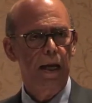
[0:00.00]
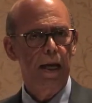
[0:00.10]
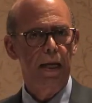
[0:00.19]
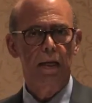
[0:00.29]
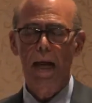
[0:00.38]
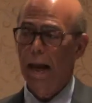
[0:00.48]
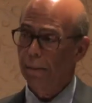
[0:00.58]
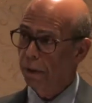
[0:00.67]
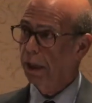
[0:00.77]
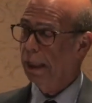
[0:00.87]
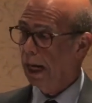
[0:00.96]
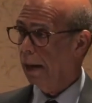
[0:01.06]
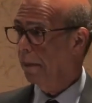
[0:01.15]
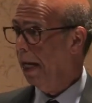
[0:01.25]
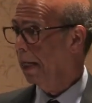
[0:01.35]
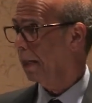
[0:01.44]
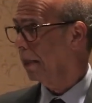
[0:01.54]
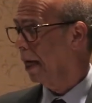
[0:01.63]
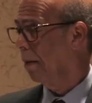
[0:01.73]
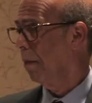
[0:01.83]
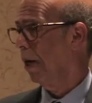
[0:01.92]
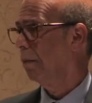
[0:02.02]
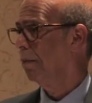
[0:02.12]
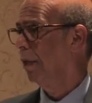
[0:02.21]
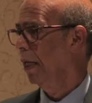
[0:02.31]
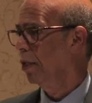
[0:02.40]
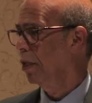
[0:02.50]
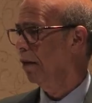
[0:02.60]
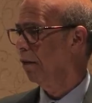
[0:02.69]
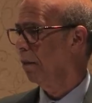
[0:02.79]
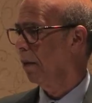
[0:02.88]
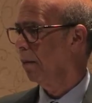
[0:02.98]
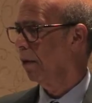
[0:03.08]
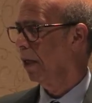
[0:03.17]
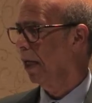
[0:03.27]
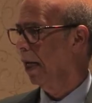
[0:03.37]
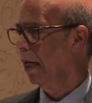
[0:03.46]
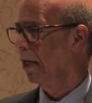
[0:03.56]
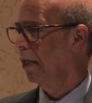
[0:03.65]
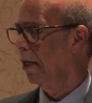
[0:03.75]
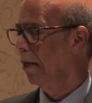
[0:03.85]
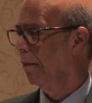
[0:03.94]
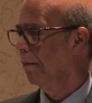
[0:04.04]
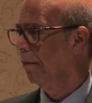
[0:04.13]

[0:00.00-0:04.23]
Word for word: and happily, I made it and got my PhD from Emory, and uh,